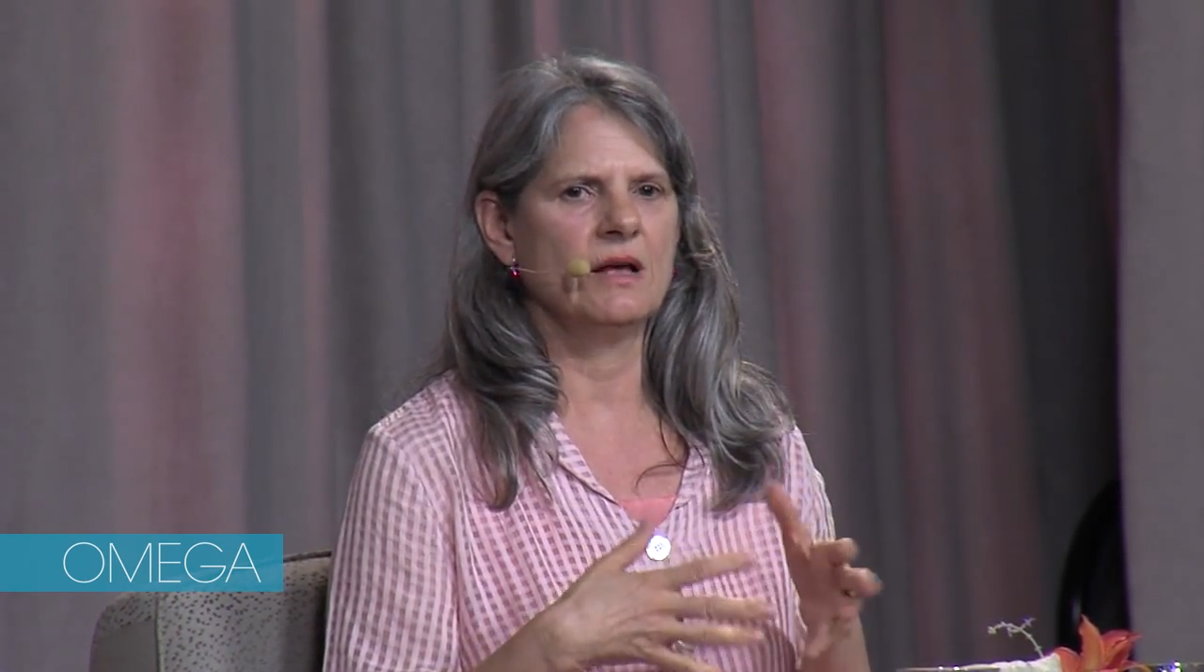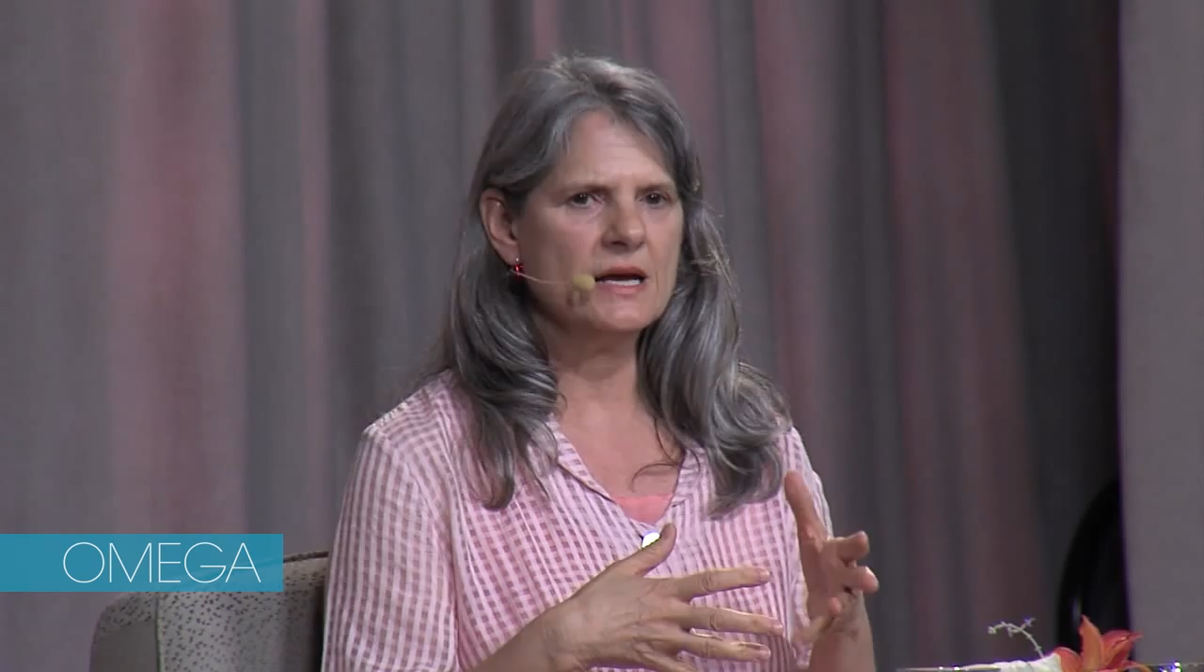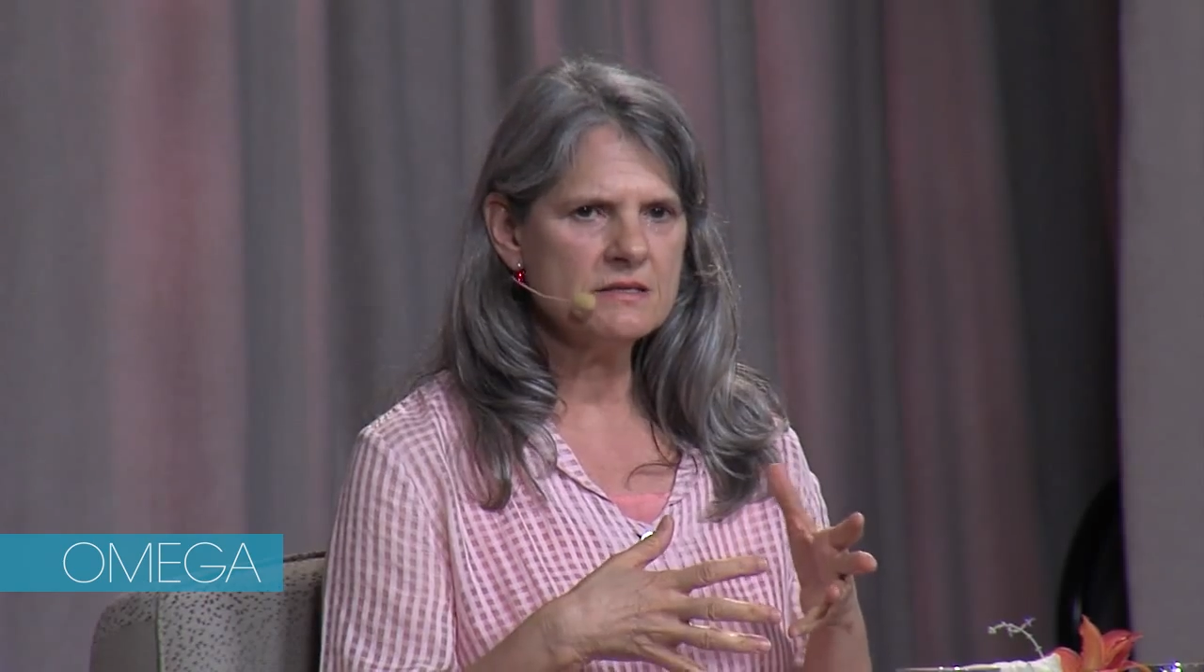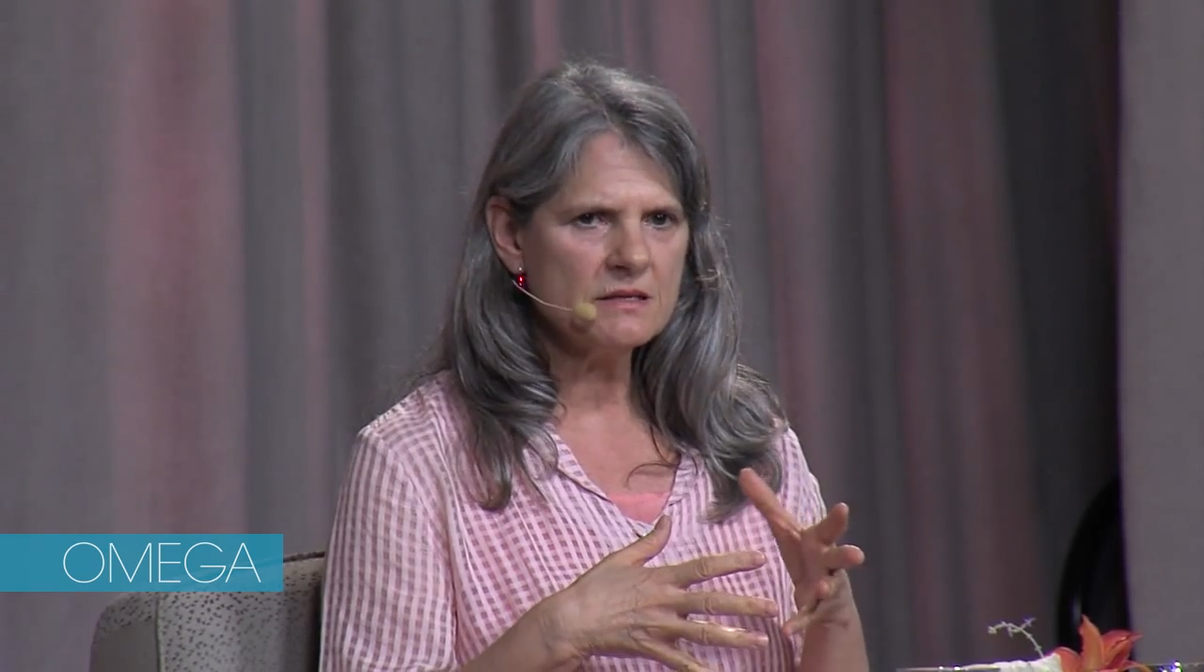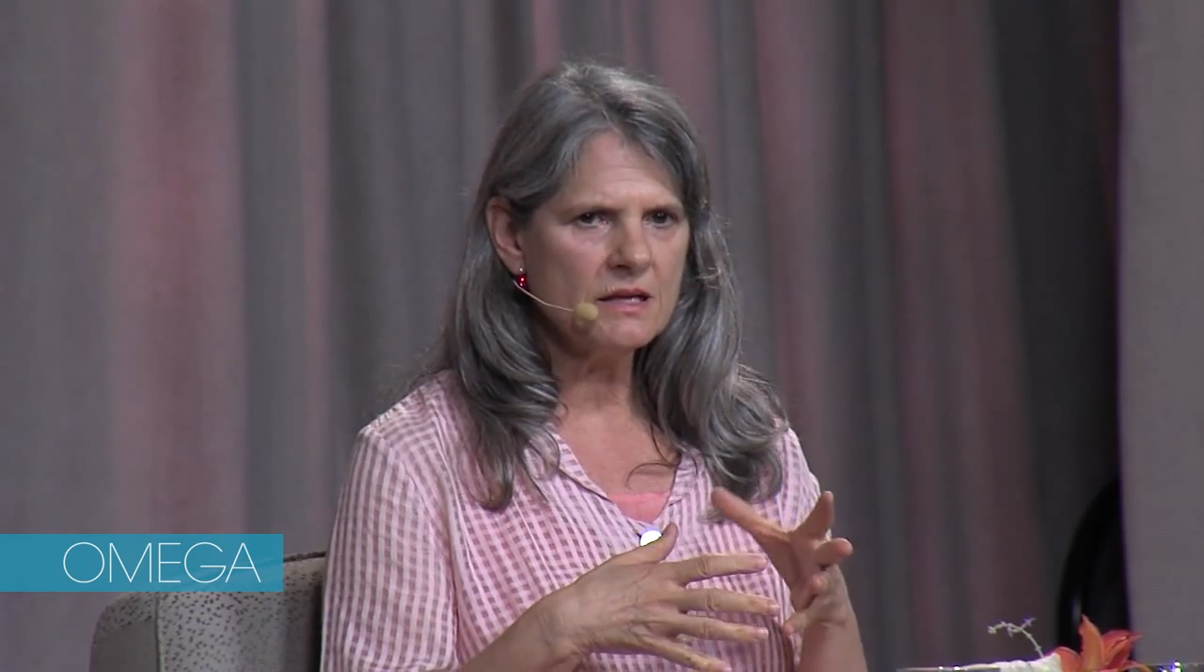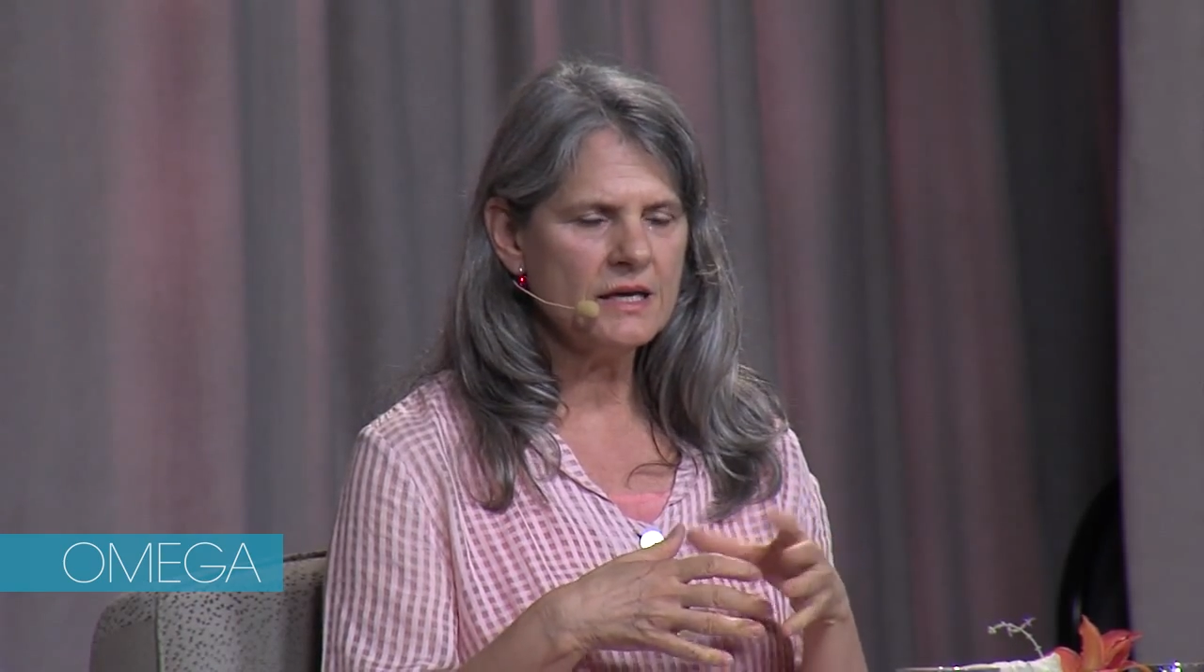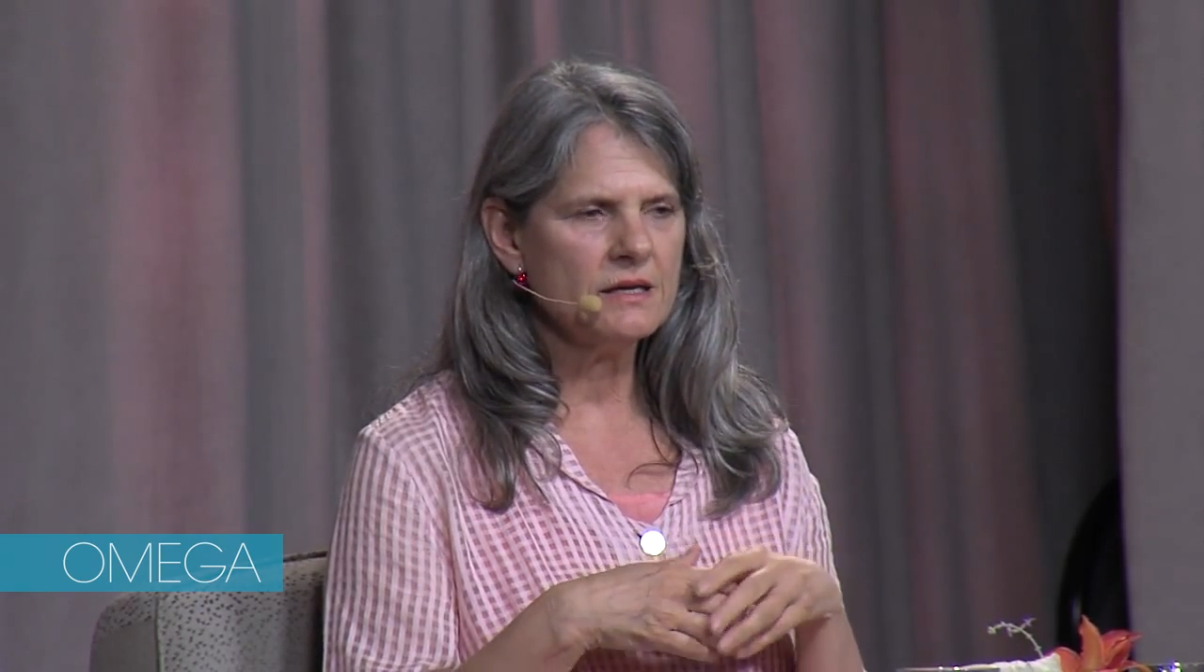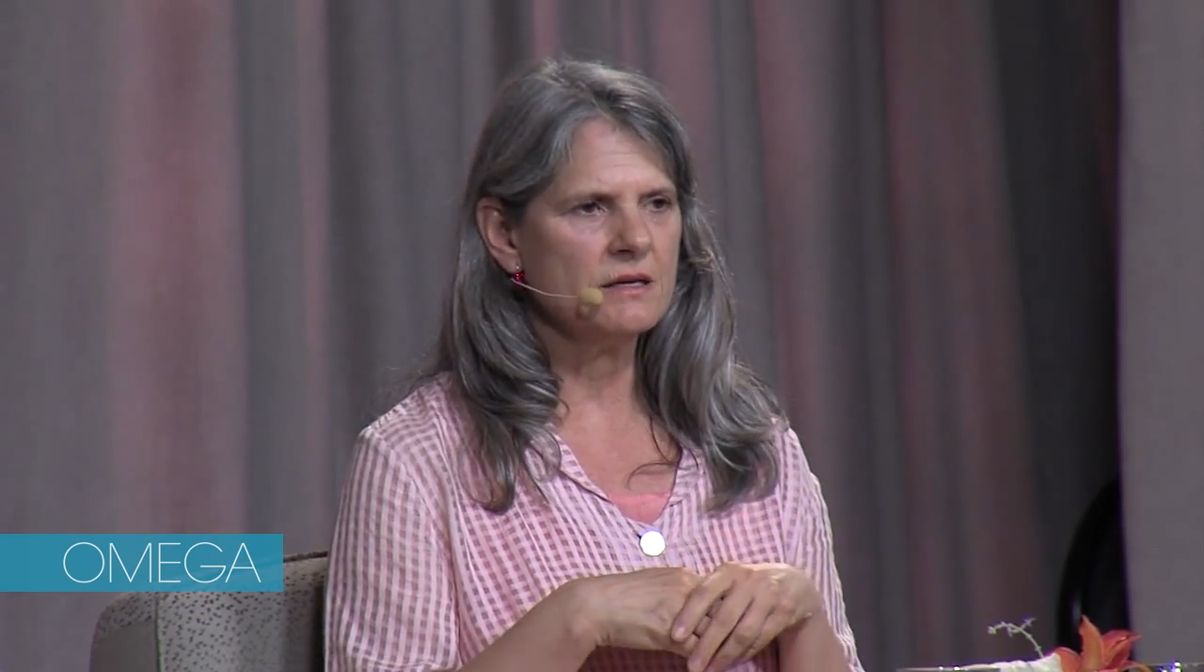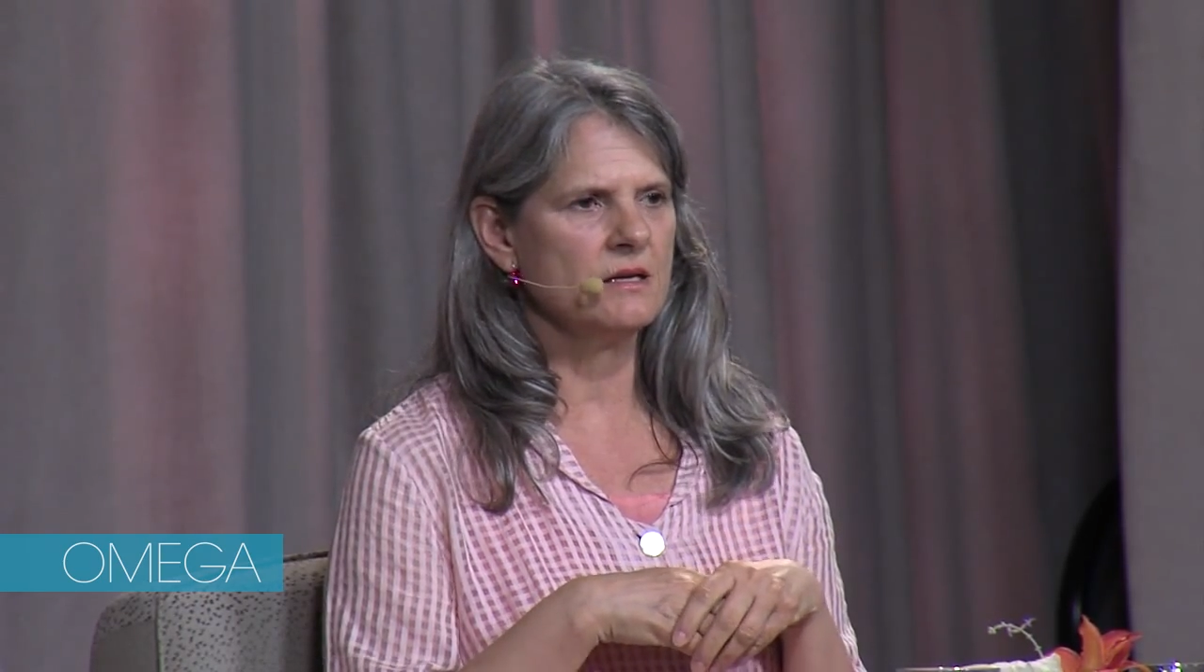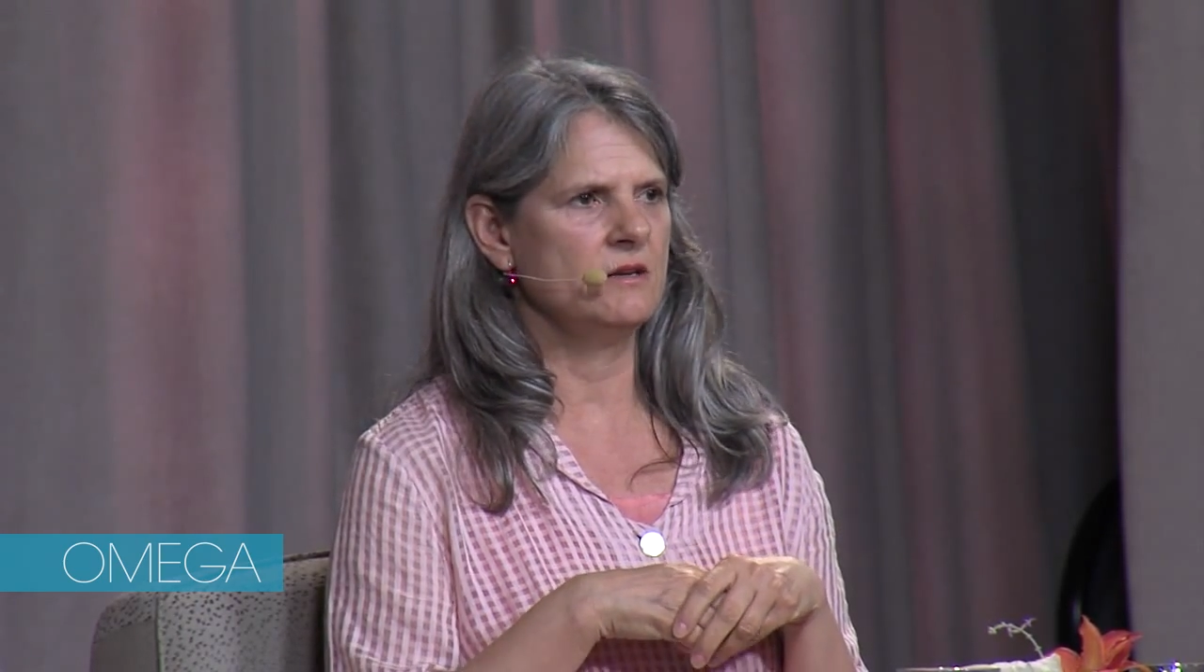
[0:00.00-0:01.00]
isolated,